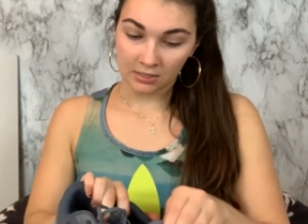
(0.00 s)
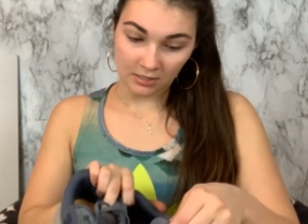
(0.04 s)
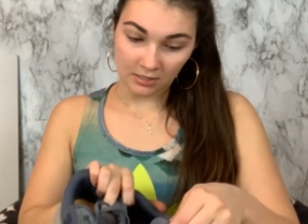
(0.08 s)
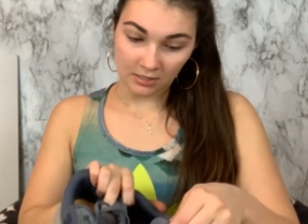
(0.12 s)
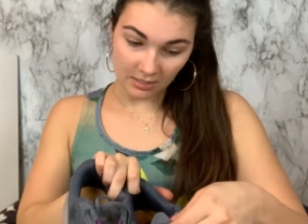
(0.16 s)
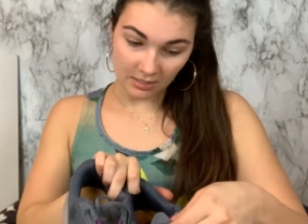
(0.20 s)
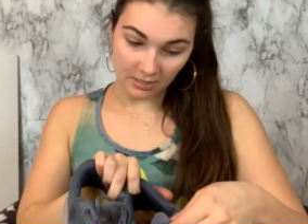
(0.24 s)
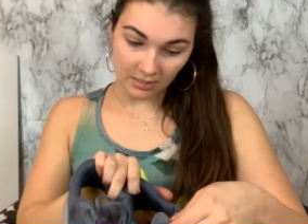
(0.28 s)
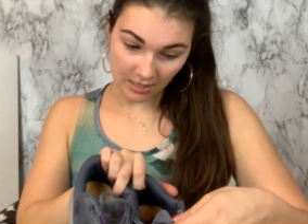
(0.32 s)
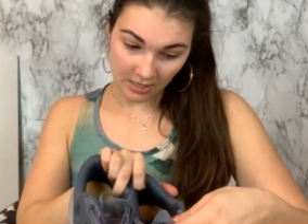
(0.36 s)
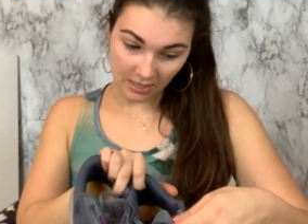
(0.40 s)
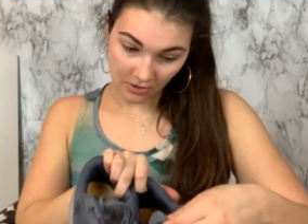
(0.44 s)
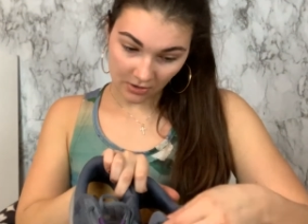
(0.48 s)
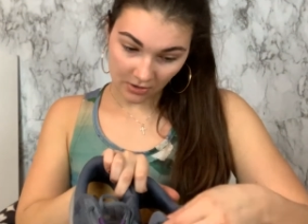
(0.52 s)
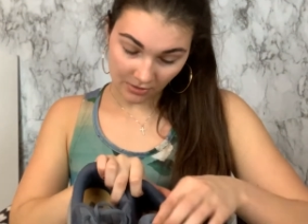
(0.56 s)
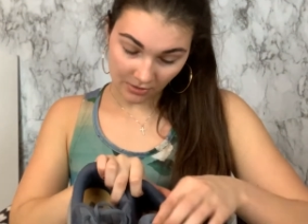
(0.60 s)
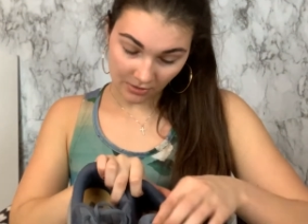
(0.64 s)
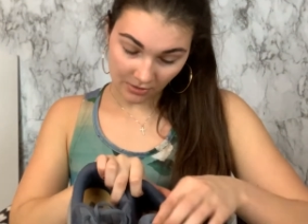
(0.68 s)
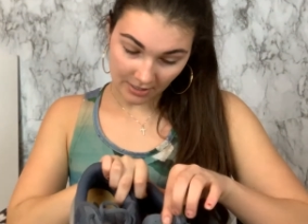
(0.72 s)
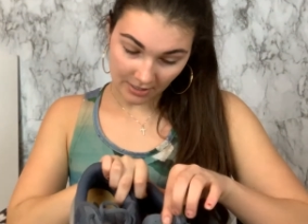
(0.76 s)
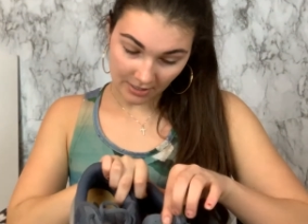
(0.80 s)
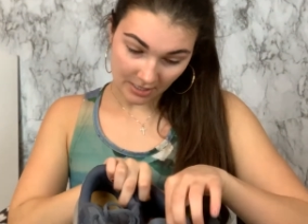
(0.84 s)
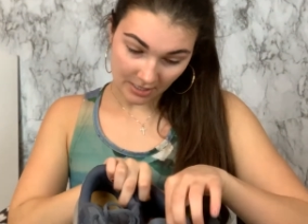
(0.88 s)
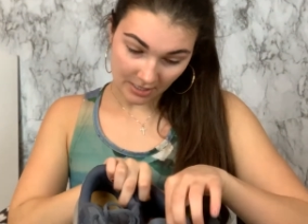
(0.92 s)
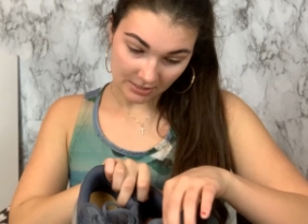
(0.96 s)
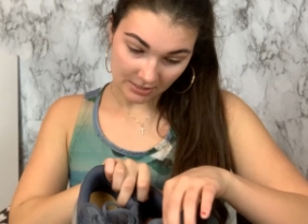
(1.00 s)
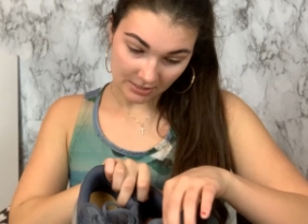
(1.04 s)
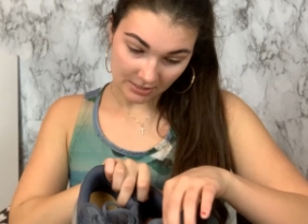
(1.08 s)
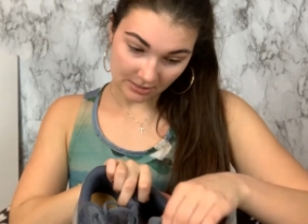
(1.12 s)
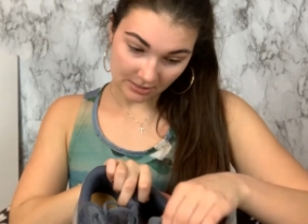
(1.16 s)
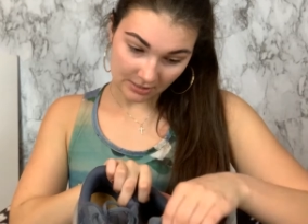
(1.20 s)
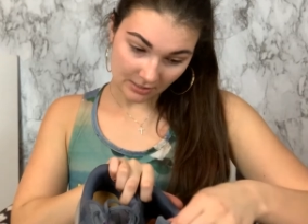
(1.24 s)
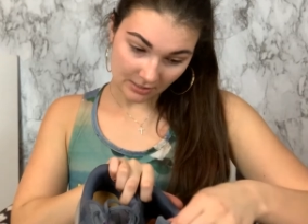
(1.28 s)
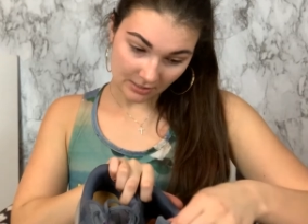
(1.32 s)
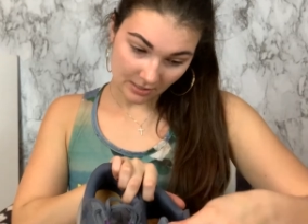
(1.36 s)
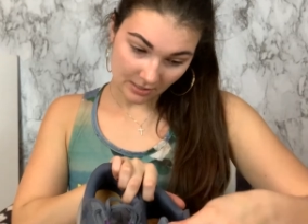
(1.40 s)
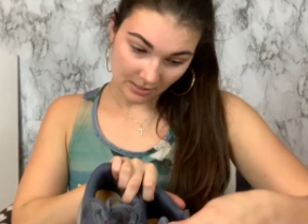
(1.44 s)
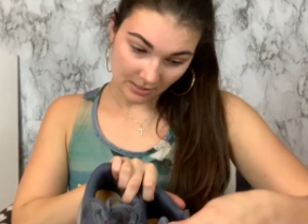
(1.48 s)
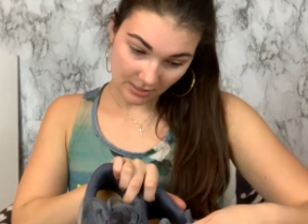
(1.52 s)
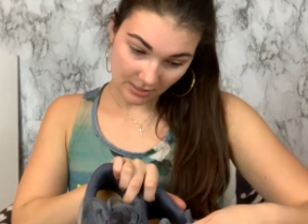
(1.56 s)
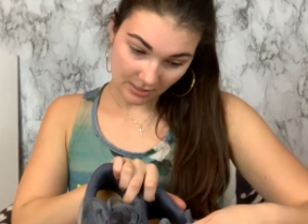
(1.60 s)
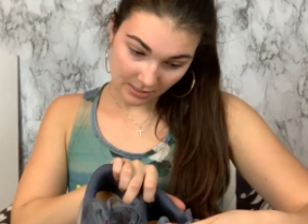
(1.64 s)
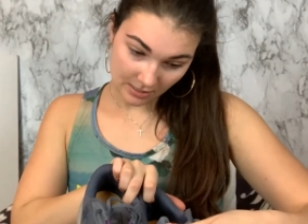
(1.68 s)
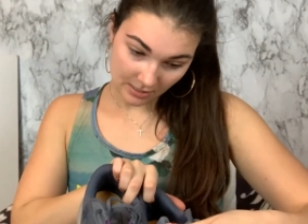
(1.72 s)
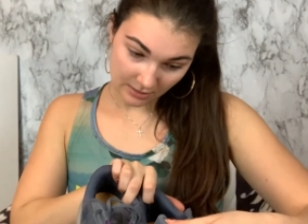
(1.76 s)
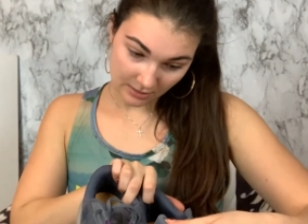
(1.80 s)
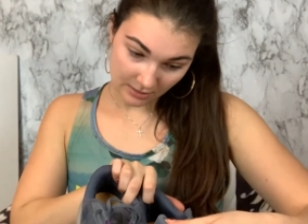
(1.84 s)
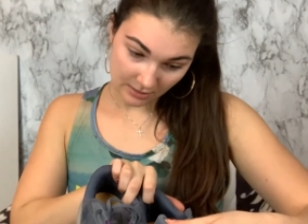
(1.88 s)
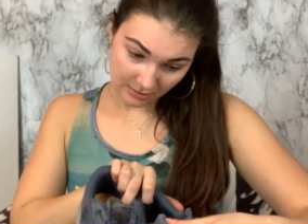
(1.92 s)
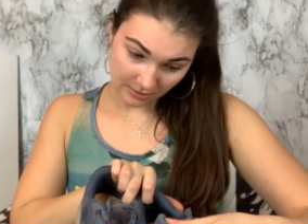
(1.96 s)
They are a
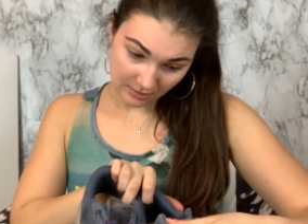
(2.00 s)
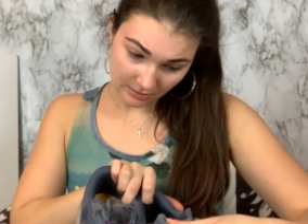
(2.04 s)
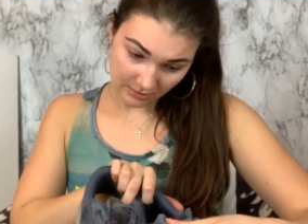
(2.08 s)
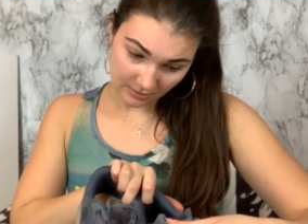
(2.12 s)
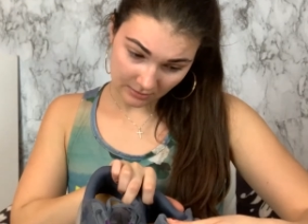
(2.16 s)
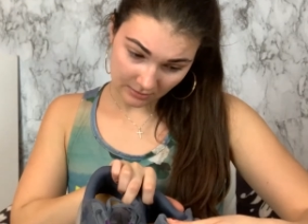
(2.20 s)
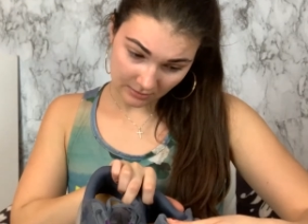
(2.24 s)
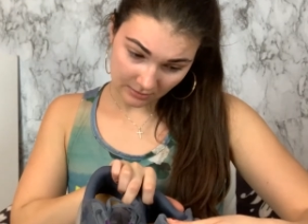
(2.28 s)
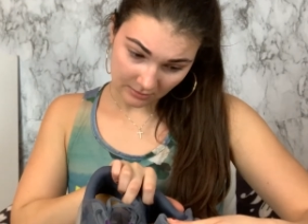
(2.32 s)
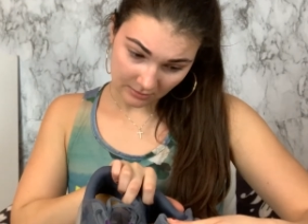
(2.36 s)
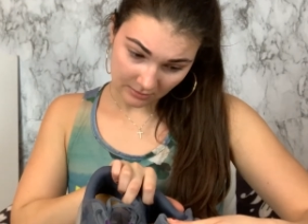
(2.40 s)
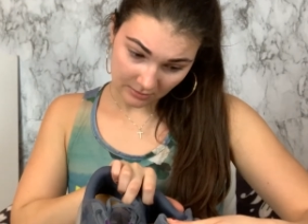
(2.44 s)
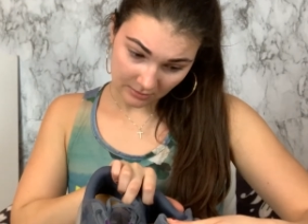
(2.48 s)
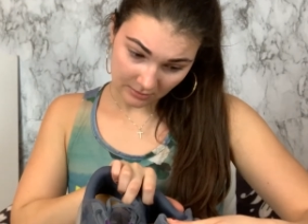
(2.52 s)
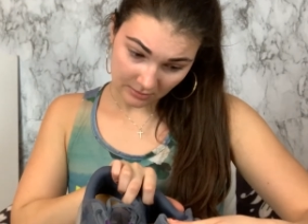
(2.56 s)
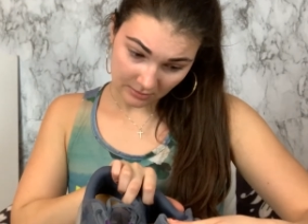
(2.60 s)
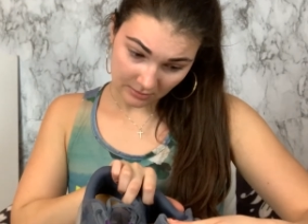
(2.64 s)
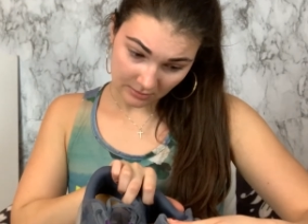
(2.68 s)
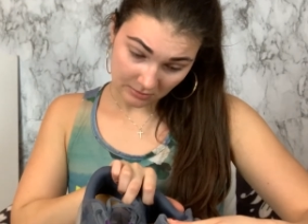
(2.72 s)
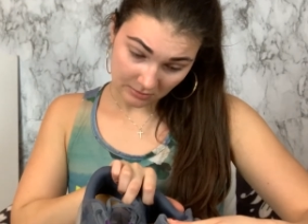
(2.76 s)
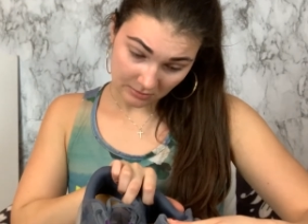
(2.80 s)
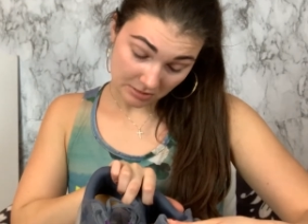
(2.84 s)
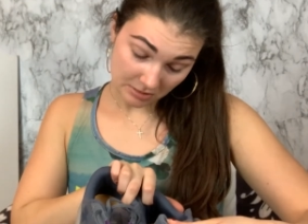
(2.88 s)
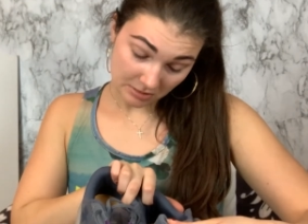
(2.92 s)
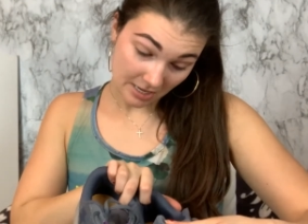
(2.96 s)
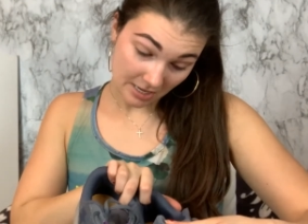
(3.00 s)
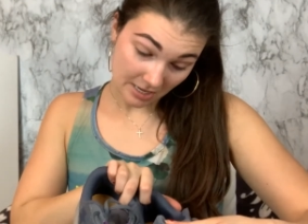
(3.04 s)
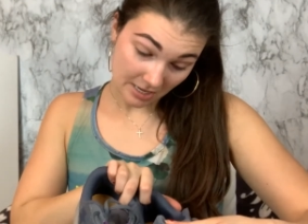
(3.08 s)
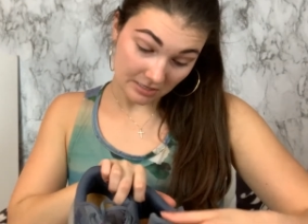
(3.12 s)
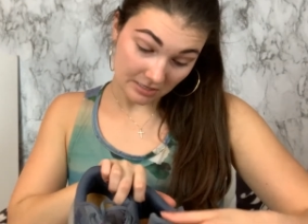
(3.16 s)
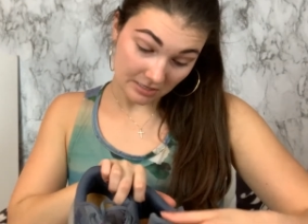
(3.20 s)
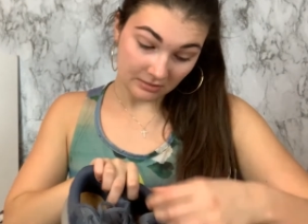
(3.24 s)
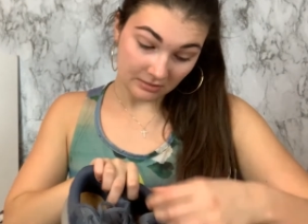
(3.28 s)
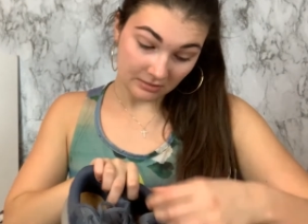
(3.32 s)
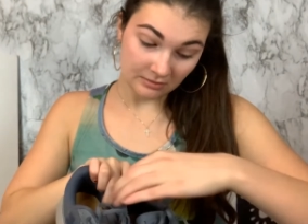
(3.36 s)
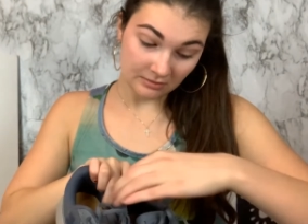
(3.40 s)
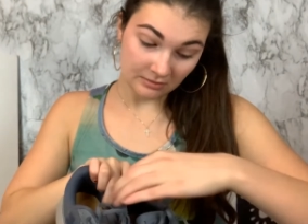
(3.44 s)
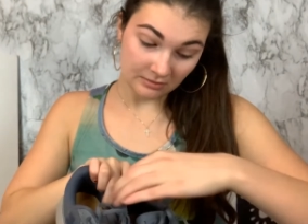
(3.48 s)
size 10